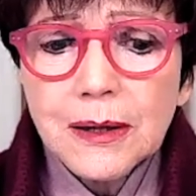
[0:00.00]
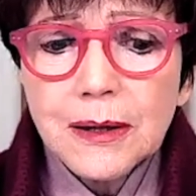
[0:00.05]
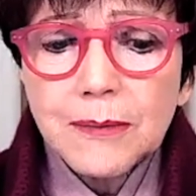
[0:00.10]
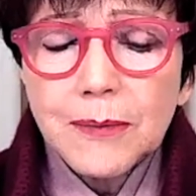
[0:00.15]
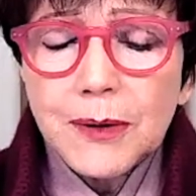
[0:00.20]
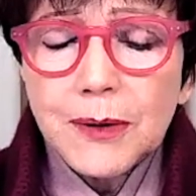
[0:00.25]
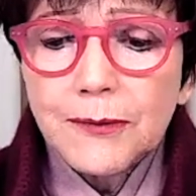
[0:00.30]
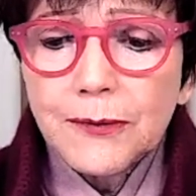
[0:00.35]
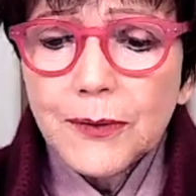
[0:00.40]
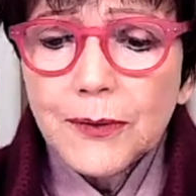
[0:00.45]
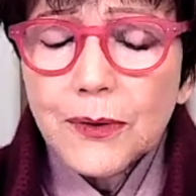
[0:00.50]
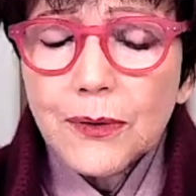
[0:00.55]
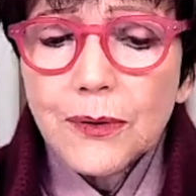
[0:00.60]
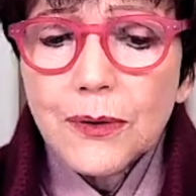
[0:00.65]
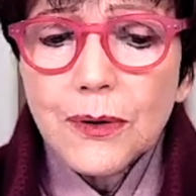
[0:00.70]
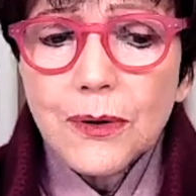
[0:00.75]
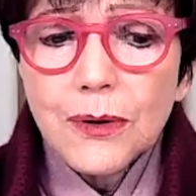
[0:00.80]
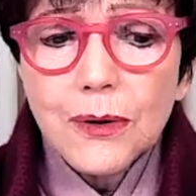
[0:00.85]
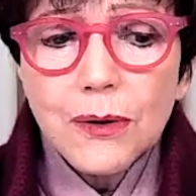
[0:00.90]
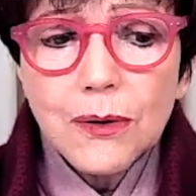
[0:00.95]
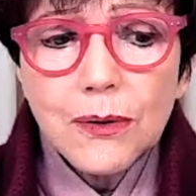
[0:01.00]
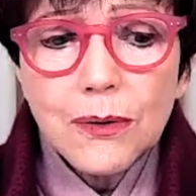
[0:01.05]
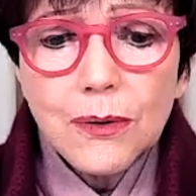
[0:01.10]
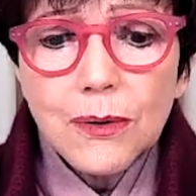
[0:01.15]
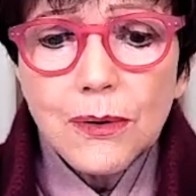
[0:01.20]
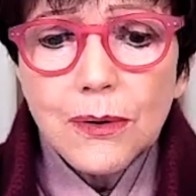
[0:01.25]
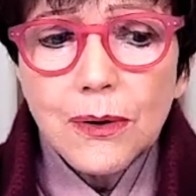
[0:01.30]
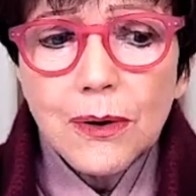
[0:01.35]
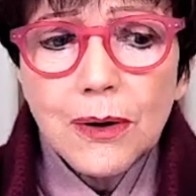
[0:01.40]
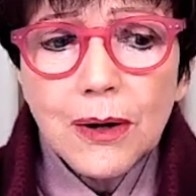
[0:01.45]
before
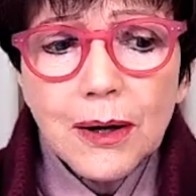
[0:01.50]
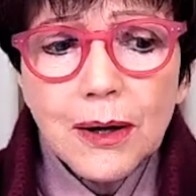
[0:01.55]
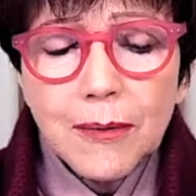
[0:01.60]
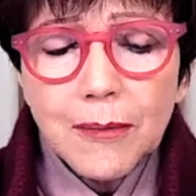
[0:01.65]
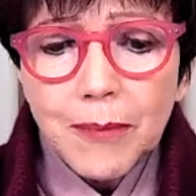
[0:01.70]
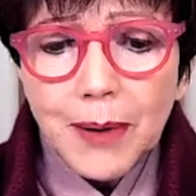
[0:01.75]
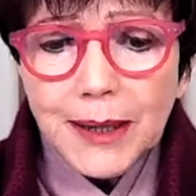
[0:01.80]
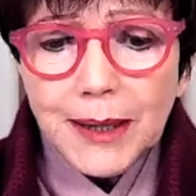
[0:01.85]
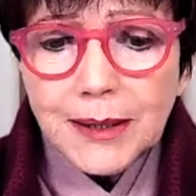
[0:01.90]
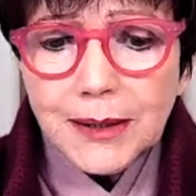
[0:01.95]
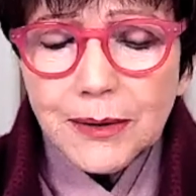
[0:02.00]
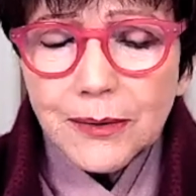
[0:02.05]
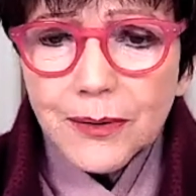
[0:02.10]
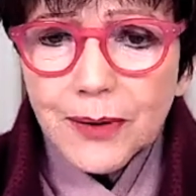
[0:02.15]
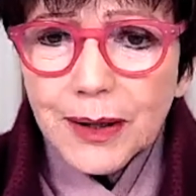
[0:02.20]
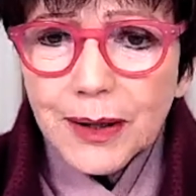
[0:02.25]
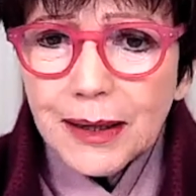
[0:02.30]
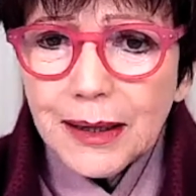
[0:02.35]
or based on their